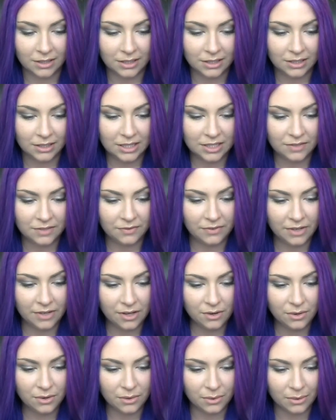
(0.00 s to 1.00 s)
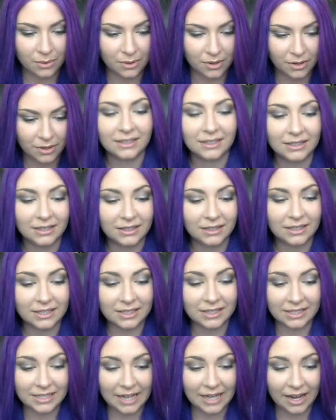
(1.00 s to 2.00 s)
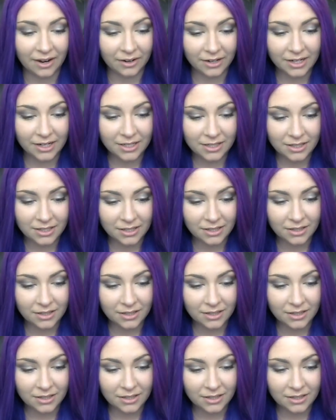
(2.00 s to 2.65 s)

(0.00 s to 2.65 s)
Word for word: This view, this terrace,